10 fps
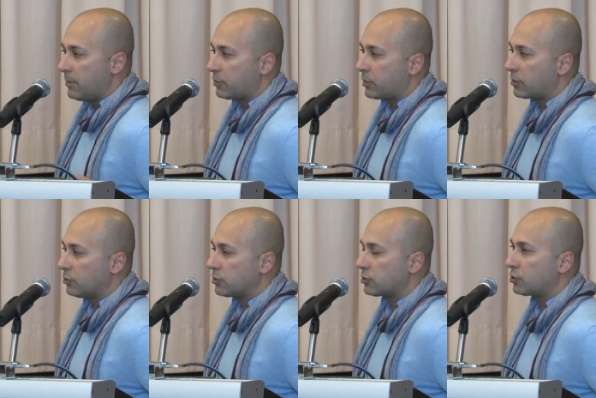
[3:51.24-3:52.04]
But we
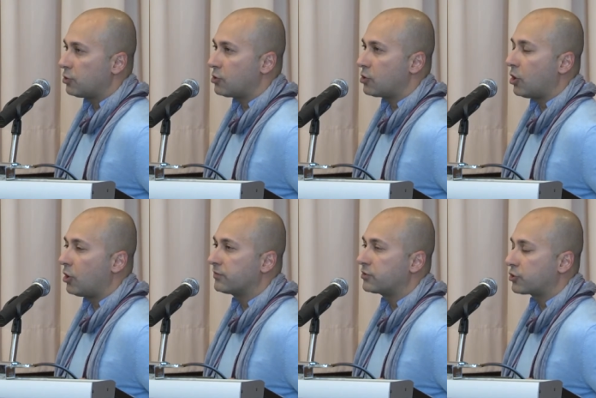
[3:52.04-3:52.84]
can also talk
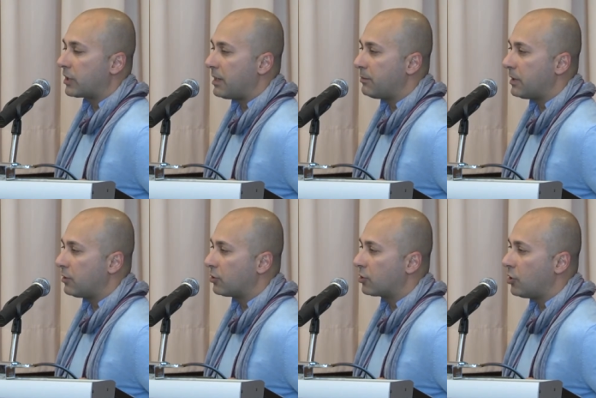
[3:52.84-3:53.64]
of trauma
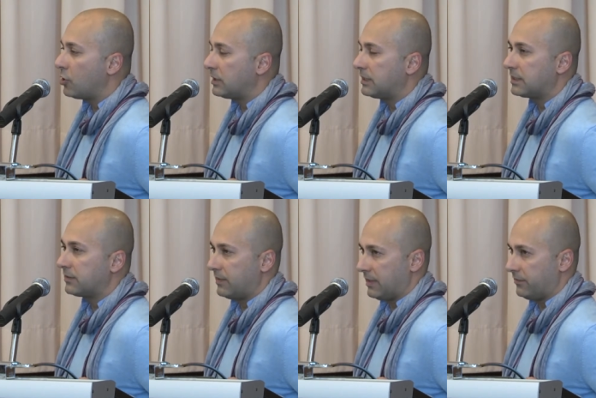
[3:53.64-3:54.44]
on
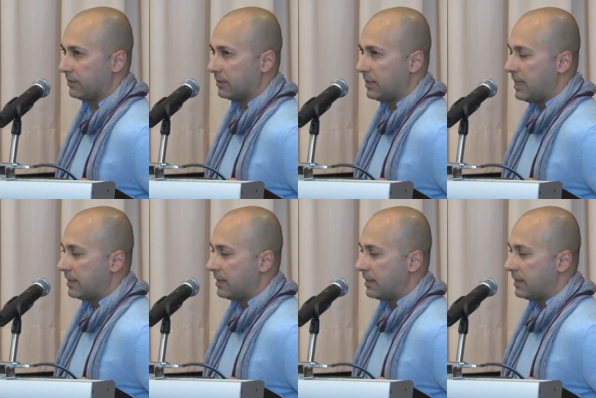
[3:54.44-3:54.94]
cognitive level.